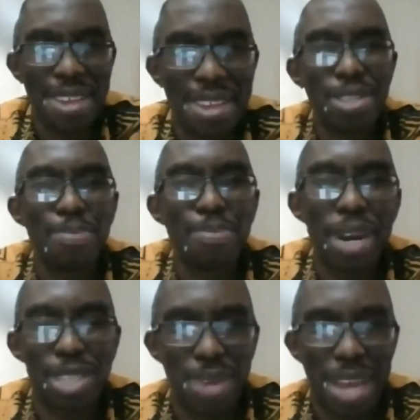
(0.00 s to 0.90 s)
Use the
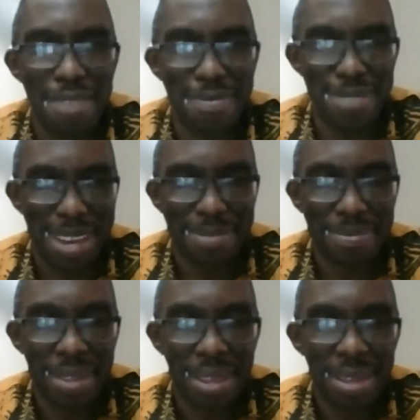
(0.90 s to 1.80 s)
product that we have
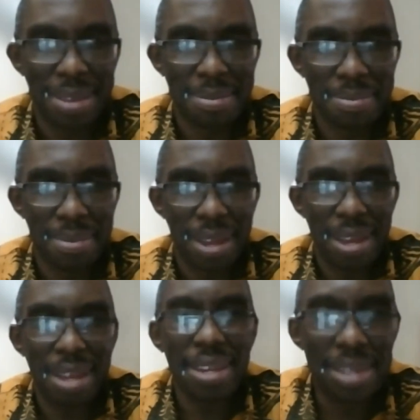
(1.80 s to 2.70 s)

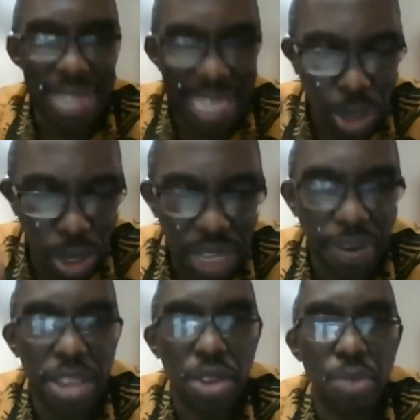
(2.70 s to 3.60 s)
here.
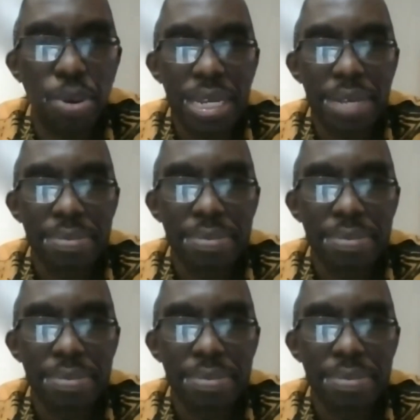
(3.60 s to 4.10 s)
Detoxify your body.